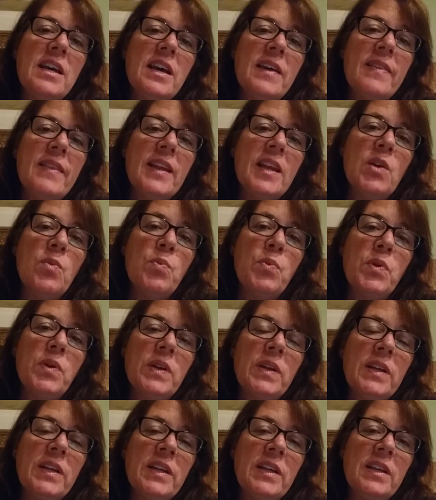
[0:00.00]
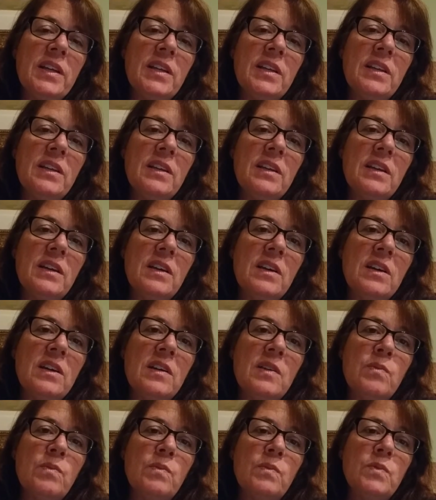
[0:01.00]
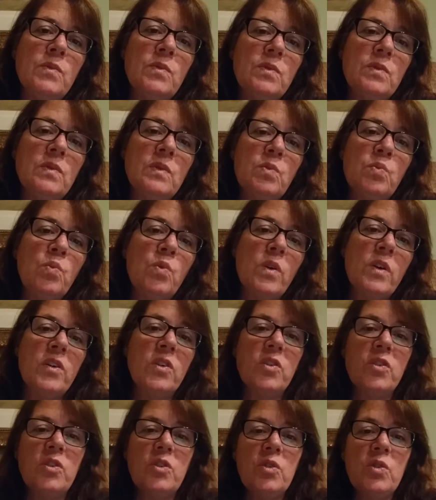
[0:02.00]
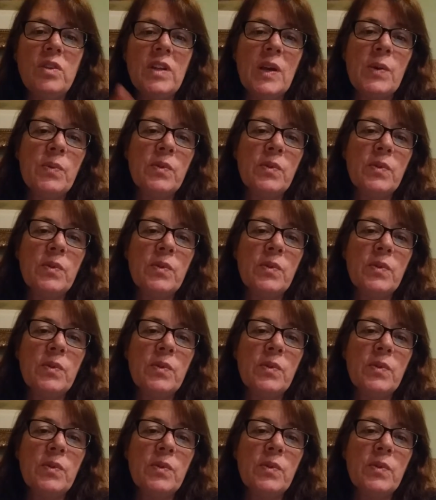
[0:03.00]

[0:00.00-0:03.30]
and then I put in 1 or 2